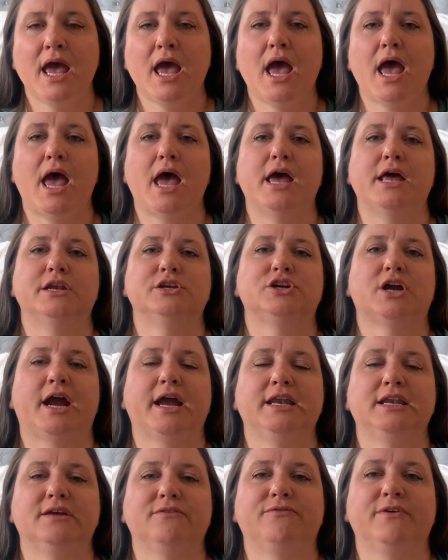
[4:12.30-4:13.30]
and
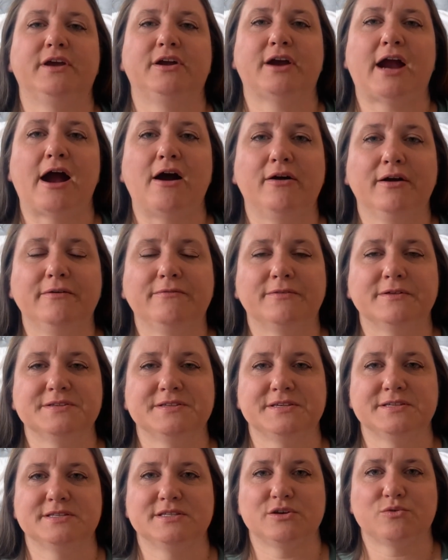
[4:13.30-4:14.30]
trying to figure out if
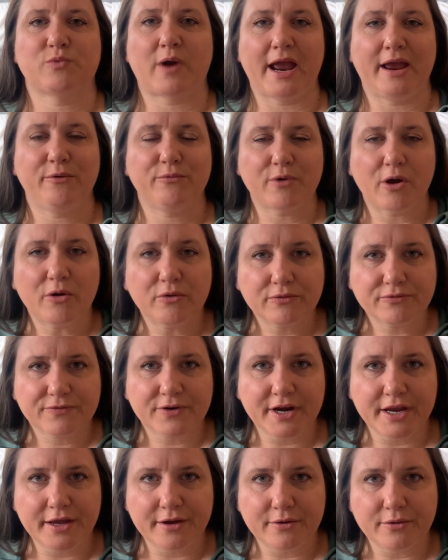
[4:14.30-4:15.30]
this is the right road for
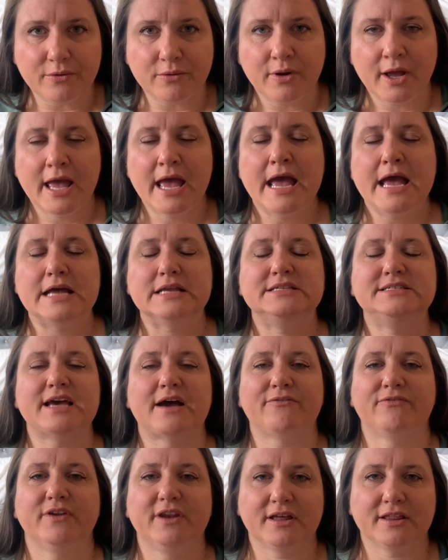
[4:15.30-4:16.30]
you,
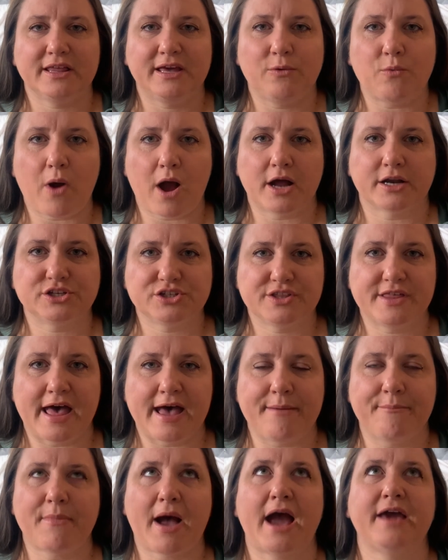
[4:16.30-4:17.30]
definitely watch
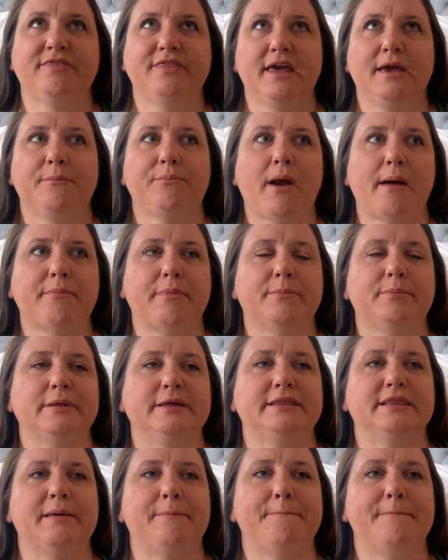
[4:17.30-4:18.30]
them. I think probably
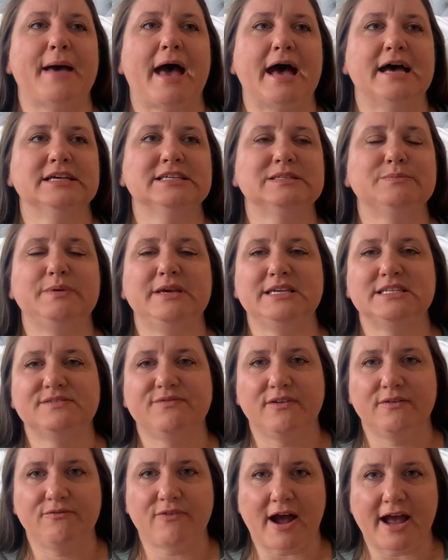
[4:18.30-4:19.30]
the best piece of
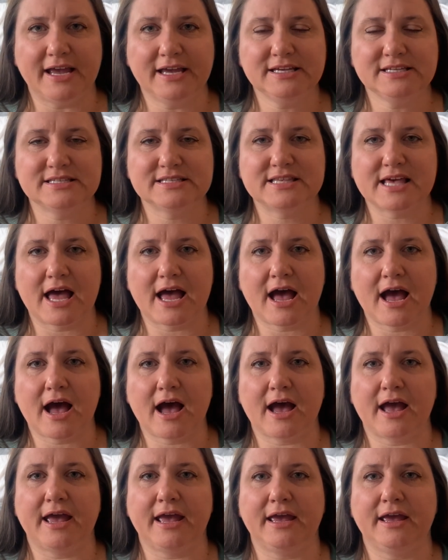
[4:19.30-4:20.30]
advice that
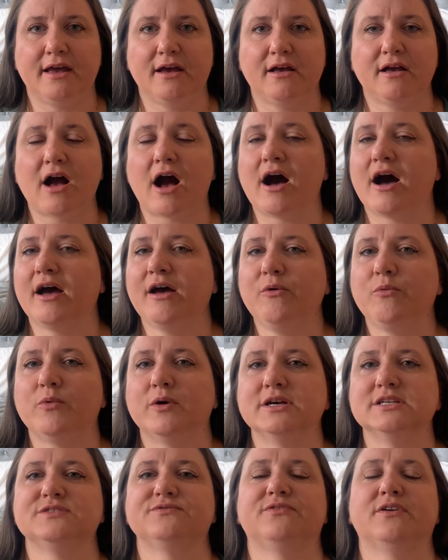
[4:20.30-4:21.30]
I got
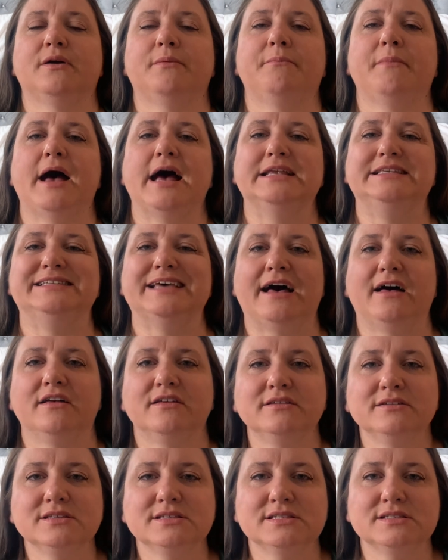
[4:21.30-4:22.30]
was from
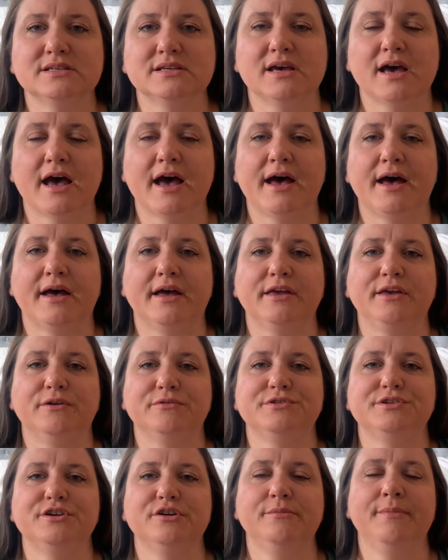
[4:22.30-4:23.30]
Adele's
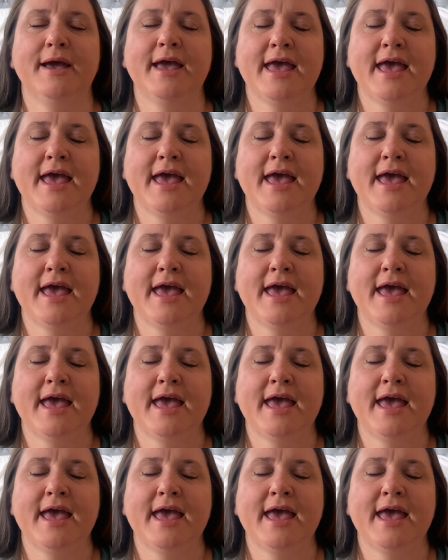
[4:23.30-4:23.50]
YouTube.